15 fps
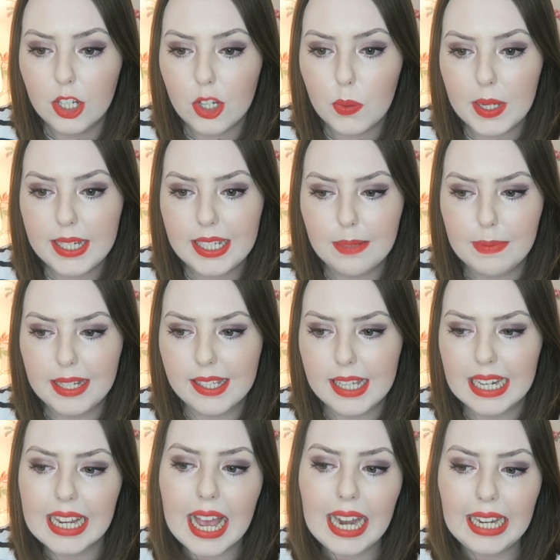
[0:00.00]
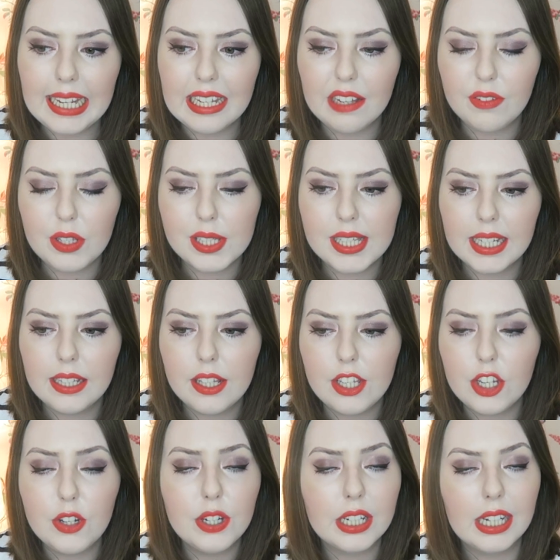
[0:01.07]
tweeted me saying, Ellie, have you seen the
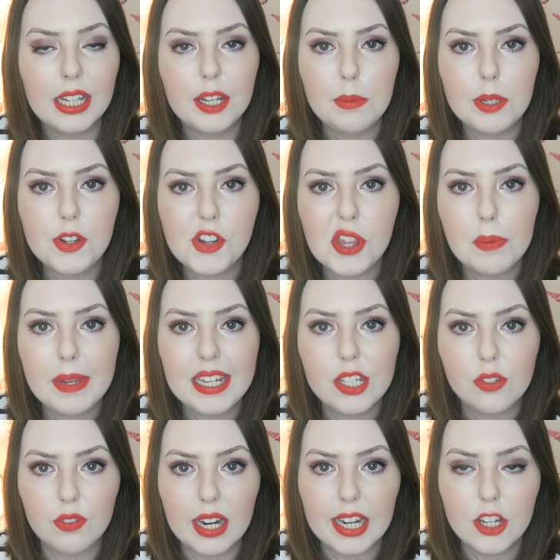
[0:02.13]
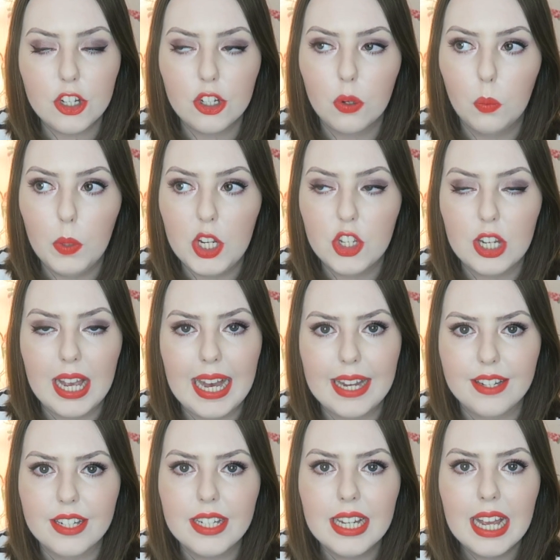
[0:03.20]
Uniqlo Beauty and the Beast range? Which I
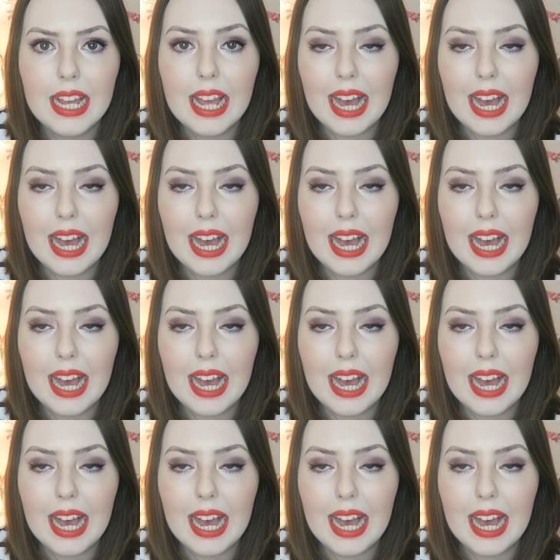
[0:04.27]
hadn't.